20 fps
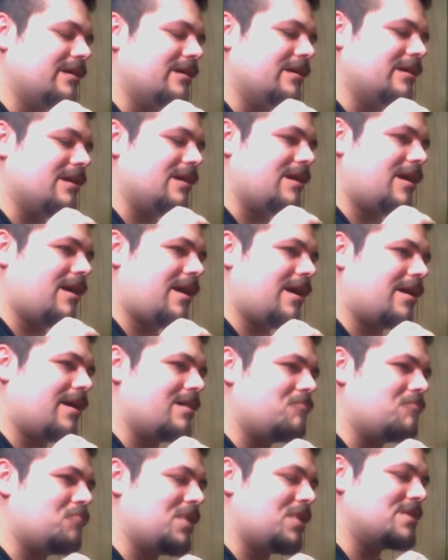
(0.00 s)
Yeah,
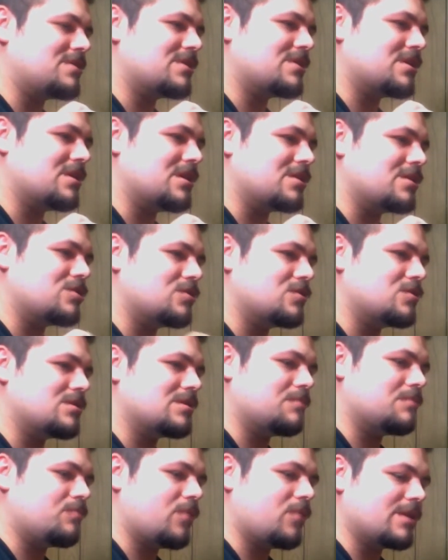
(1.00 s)
and basically it shows
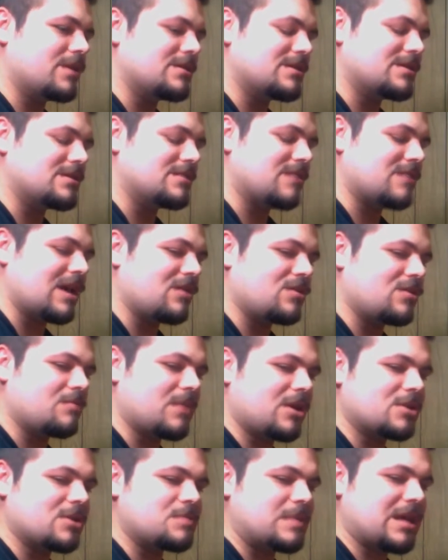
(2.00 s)
the process of how their
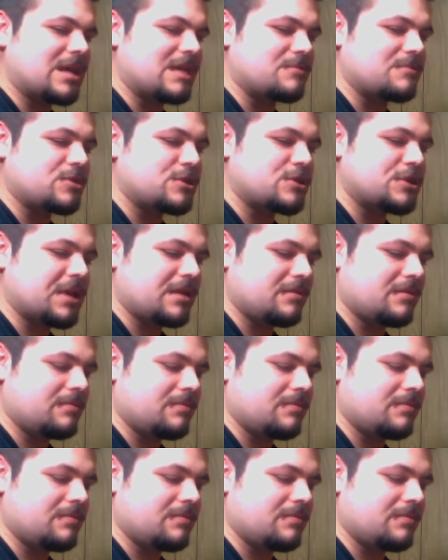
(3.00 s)
marriage became shit.